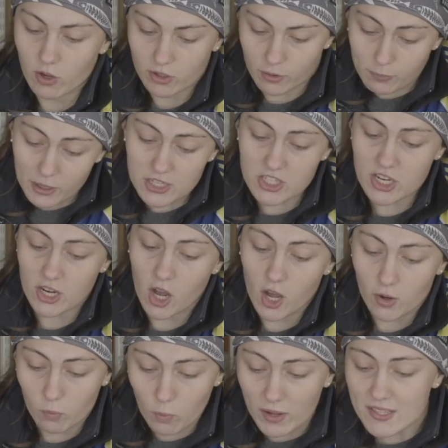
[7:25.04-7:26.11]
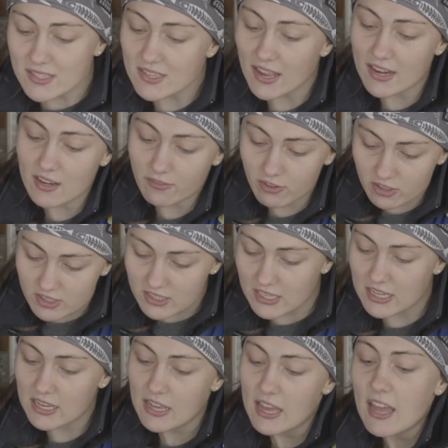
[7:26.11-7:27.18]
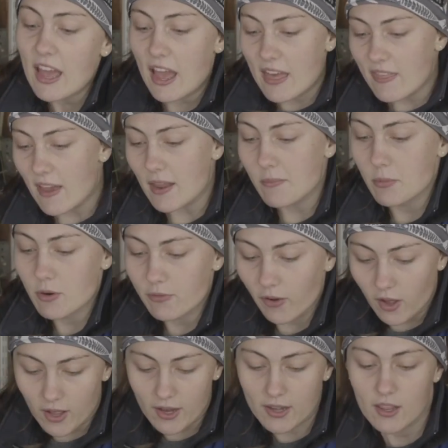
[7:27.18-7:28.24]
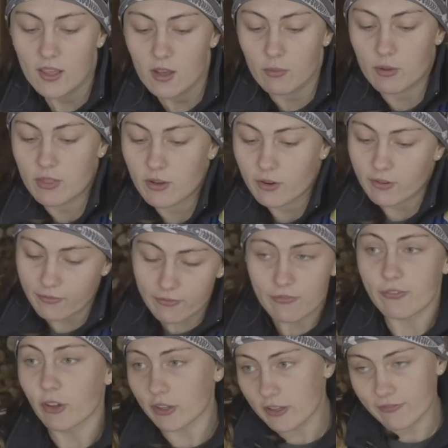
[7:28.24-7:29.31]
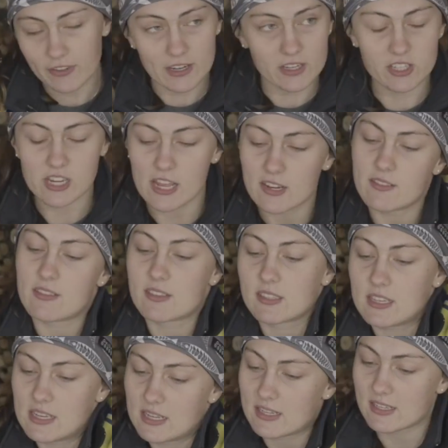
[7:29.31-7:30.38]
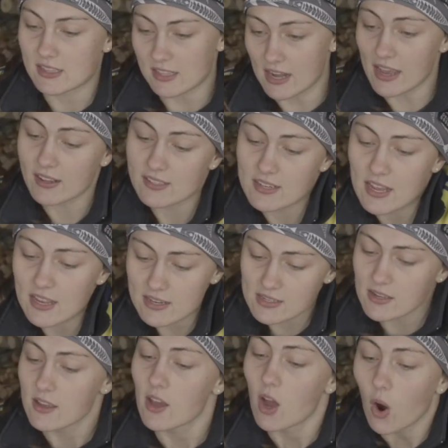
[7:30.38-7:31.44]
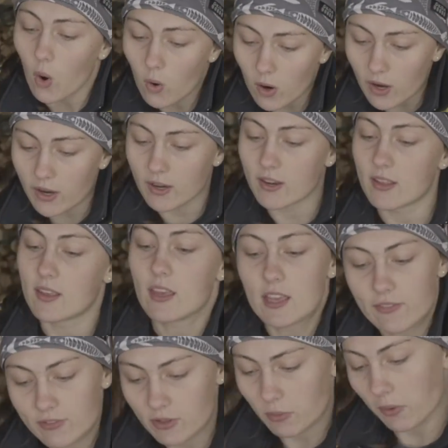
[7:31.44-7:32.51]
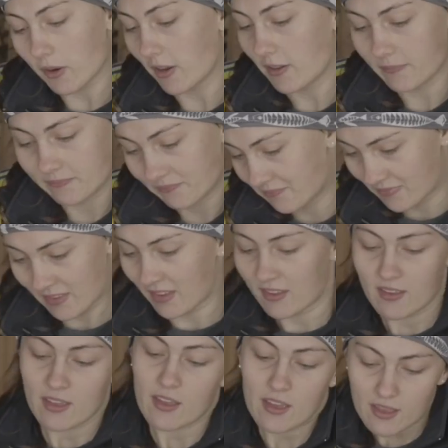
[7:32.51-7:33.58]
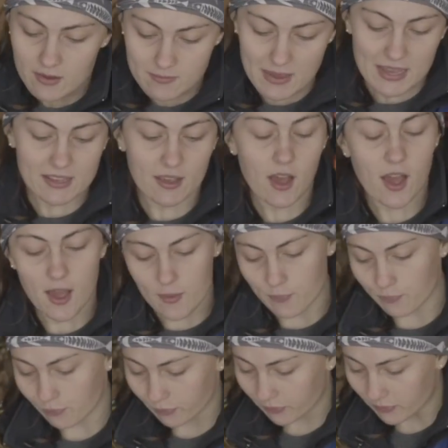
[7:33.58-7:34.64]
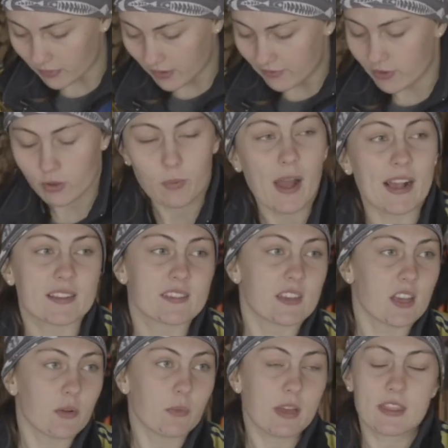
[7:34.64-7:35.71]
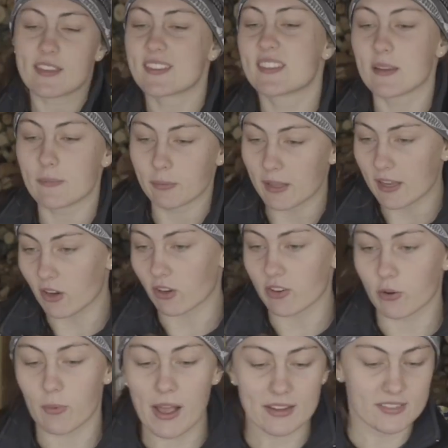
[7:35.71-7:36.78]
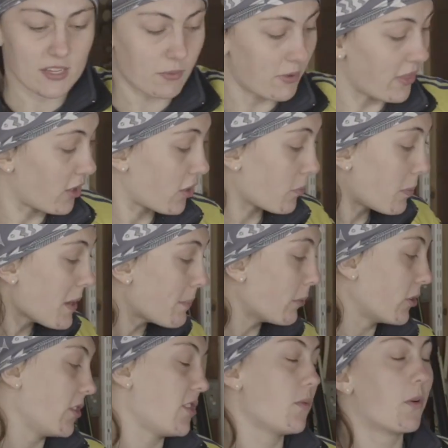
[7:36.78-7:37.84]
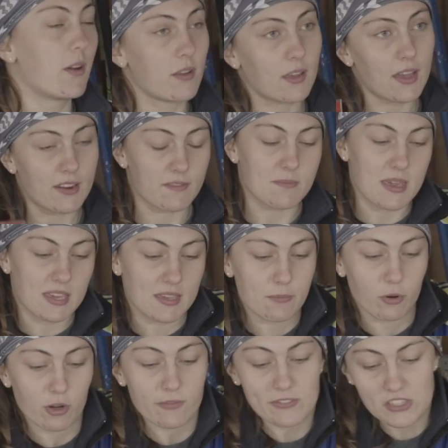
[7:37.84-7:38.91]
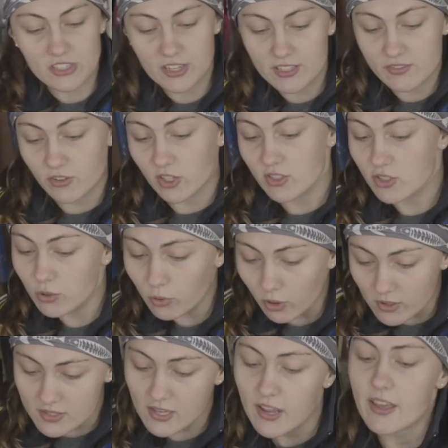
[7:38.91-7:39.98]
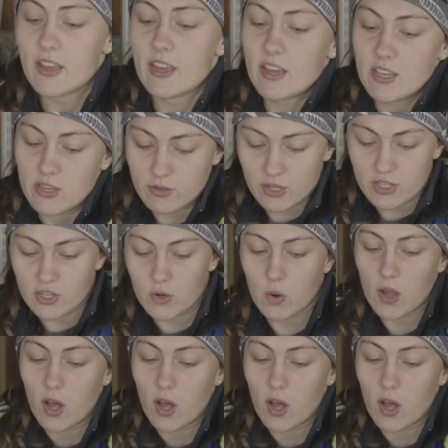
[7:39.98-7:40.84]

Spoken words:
your brushing on one end of your ski, and then move on with your fully finished end of the ski to the next end. Or if you want to make, if you're waxing with a sibling or you're waxing with other people and you want to kind of make it more efficient as far as tools, you can do